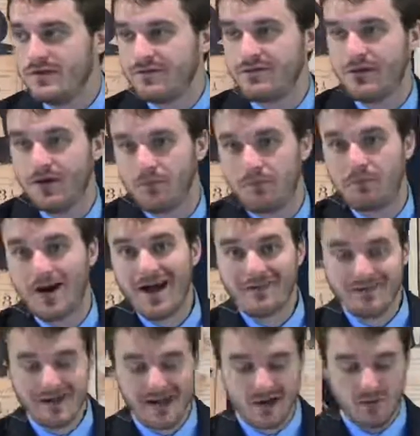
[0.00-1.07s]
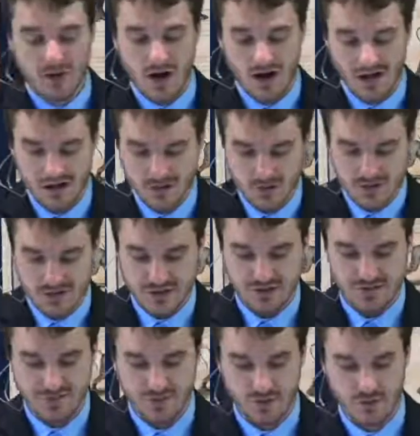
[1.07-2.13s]
for brevity, and we're not going to go into the
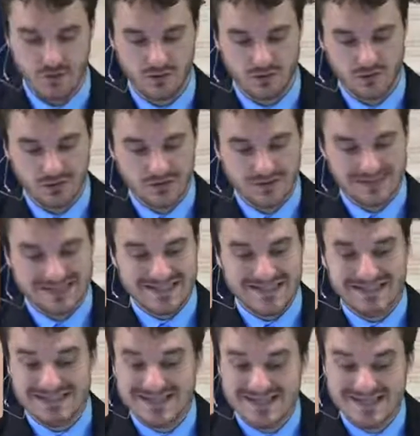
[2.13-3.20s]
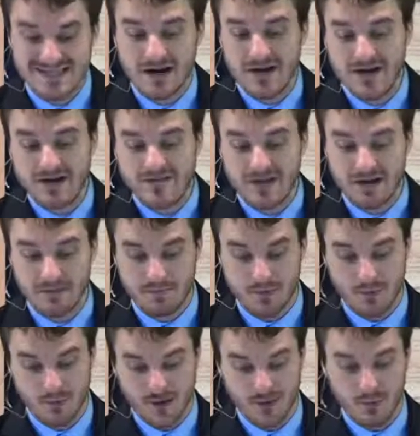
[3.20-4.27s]
full study of it,
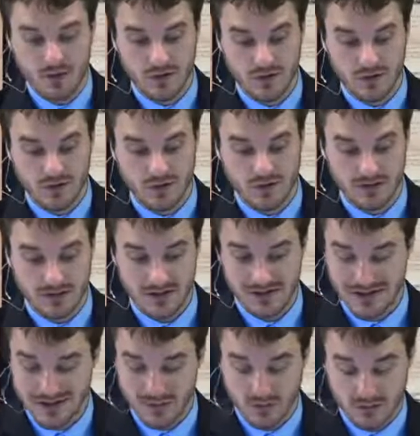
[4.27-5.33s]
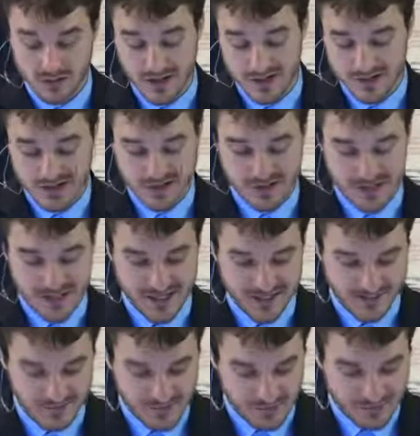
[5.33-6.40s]
but we're going to touch on it
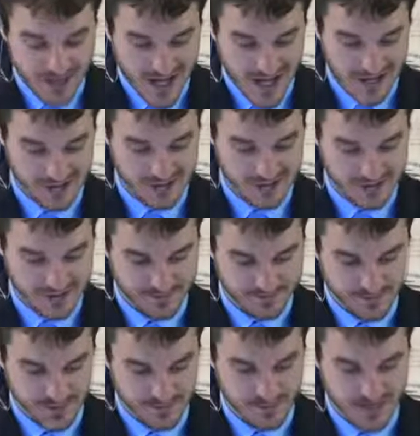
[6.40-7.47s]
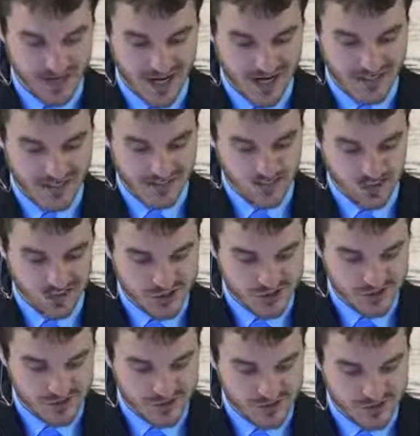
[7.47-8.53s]
in a little bit actually. But I just want
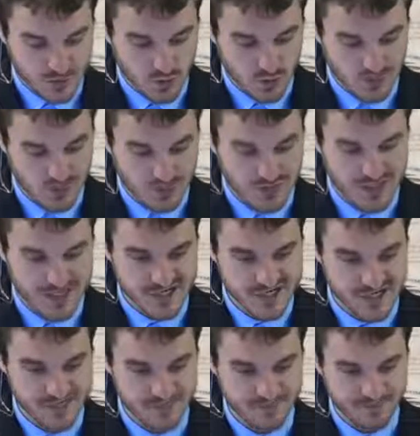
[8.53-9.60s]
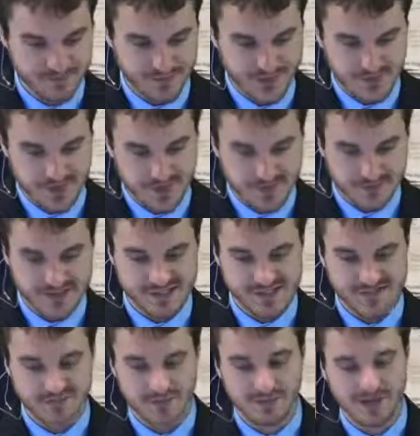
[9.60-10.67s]
to read this one quotation. This
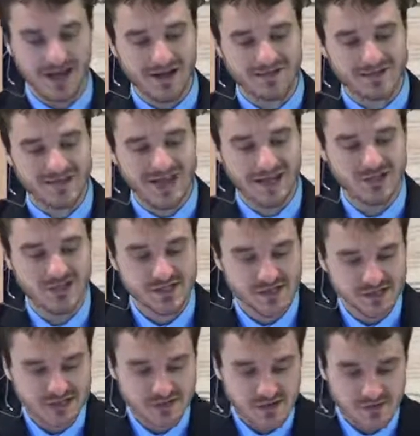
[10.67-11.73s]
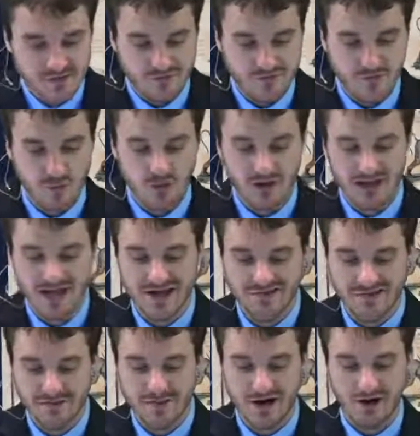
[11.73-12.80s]
is from Life Sketches
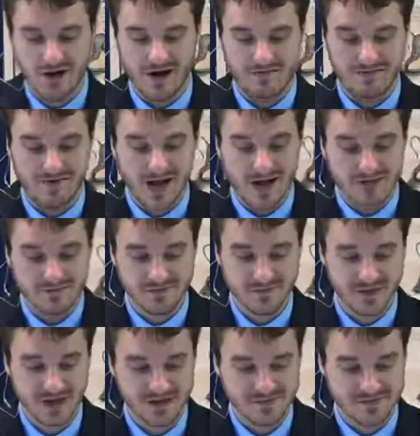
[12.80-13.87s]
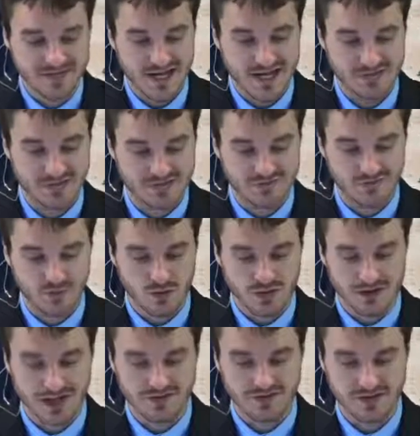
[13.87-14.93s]
411, paragraph 5. Life Sketches
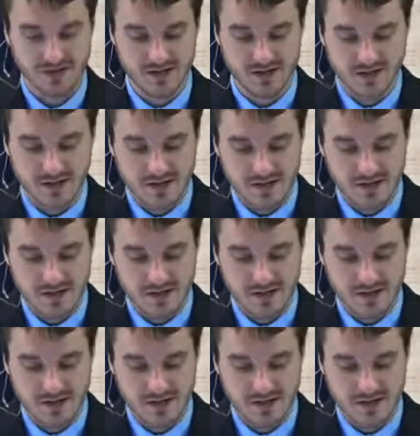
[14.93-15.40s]
411,